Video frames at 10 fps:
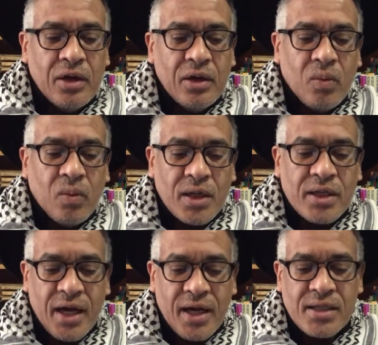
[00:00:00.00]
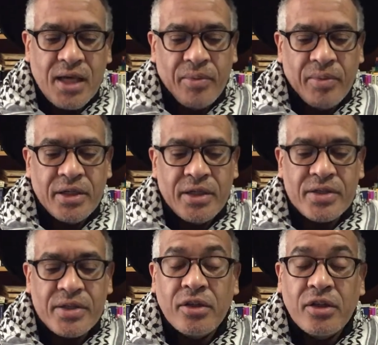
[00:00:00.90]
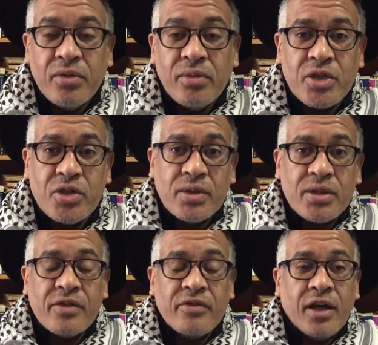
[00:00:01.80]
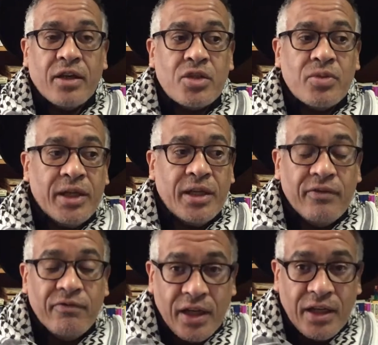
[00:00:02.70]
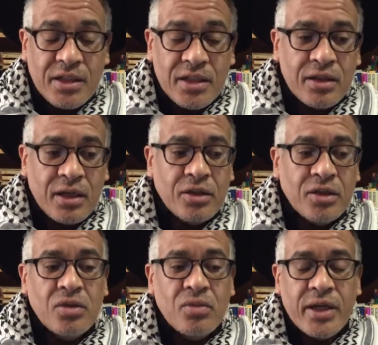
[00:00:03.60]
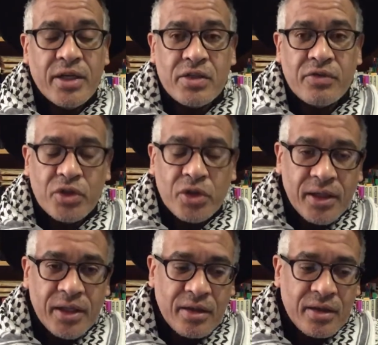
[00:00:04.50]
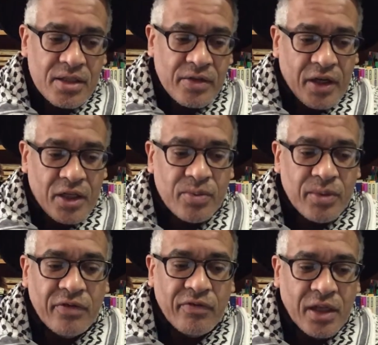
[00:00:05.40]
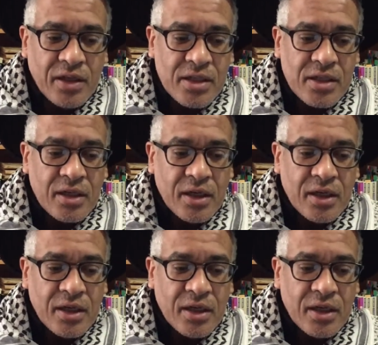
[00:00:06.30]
What has happened is that new rituals have had to be invented and new ways of doing things have had to be invented.